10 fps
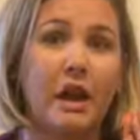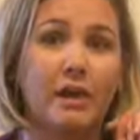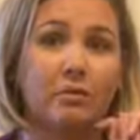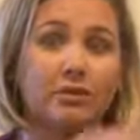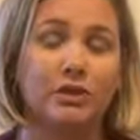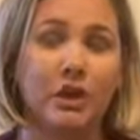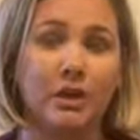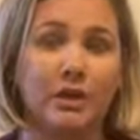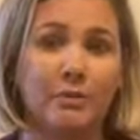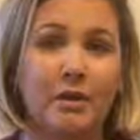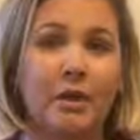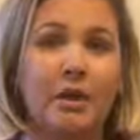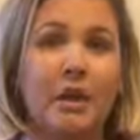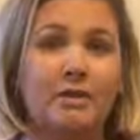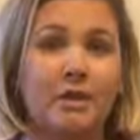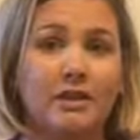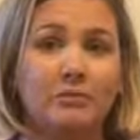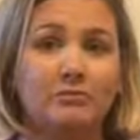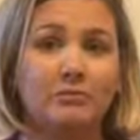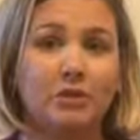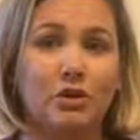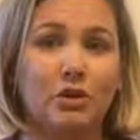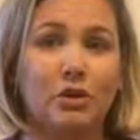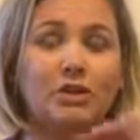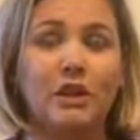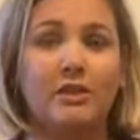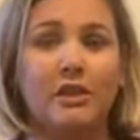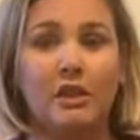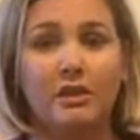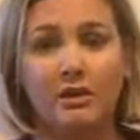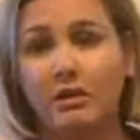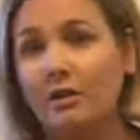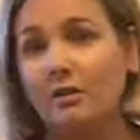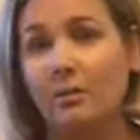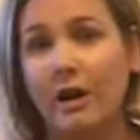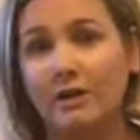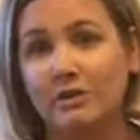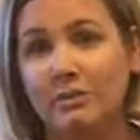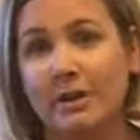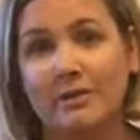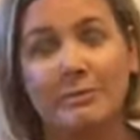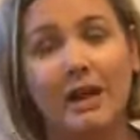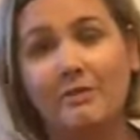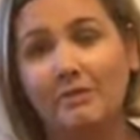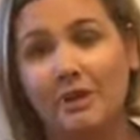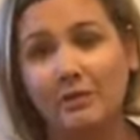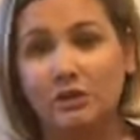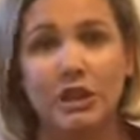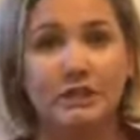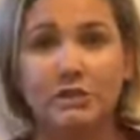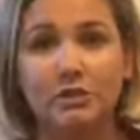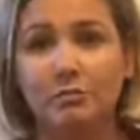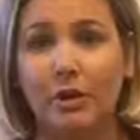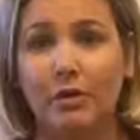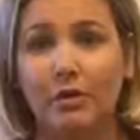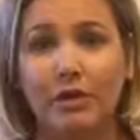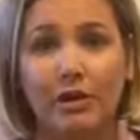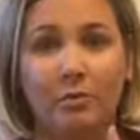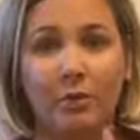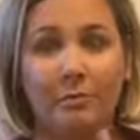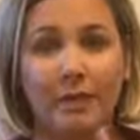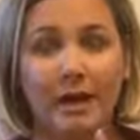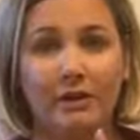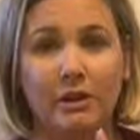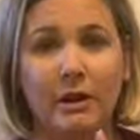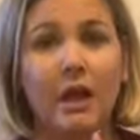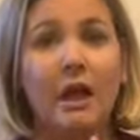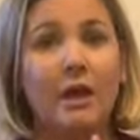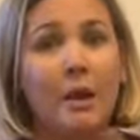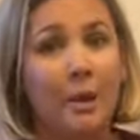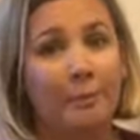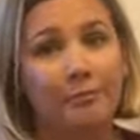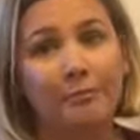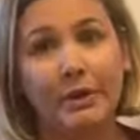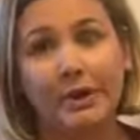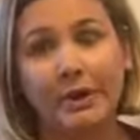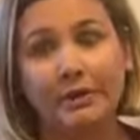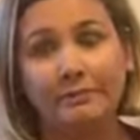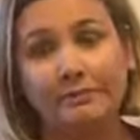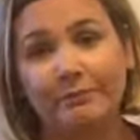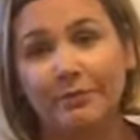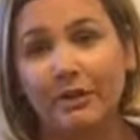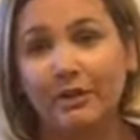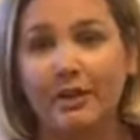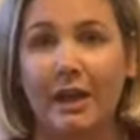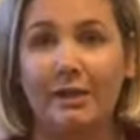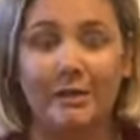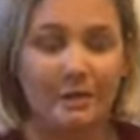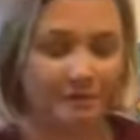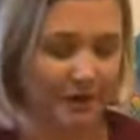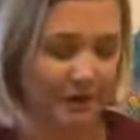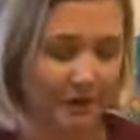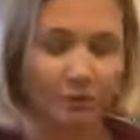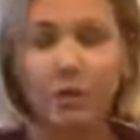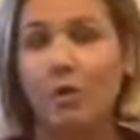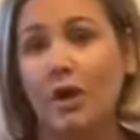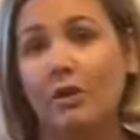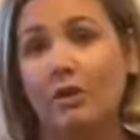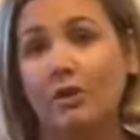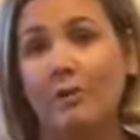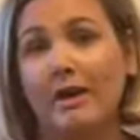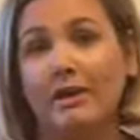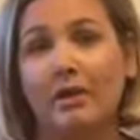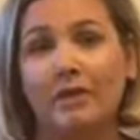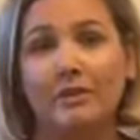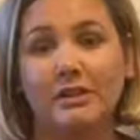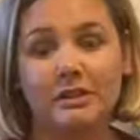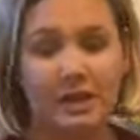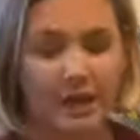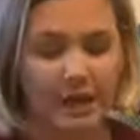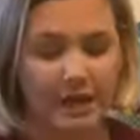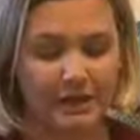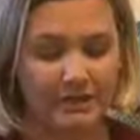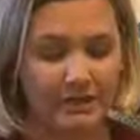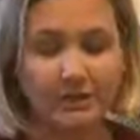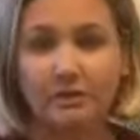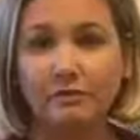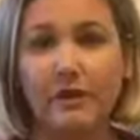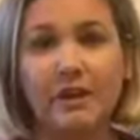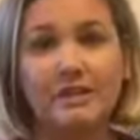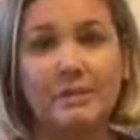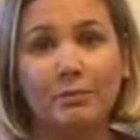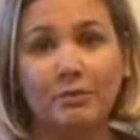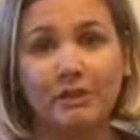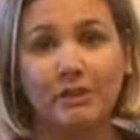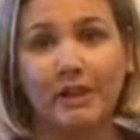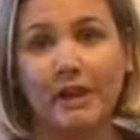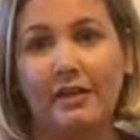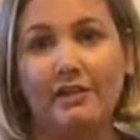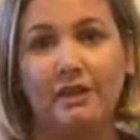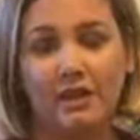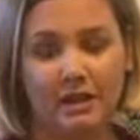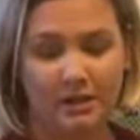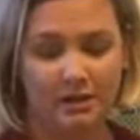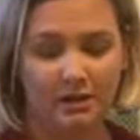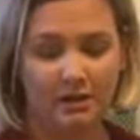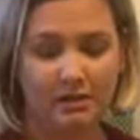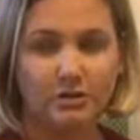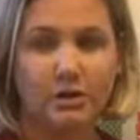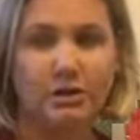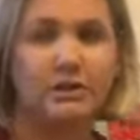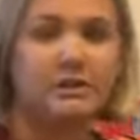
I will dock him and let him charge, and then I do the basement. I've never tried to do both on one battery, but I don't know how long the battery life is. And it's very simple to clean out the dirt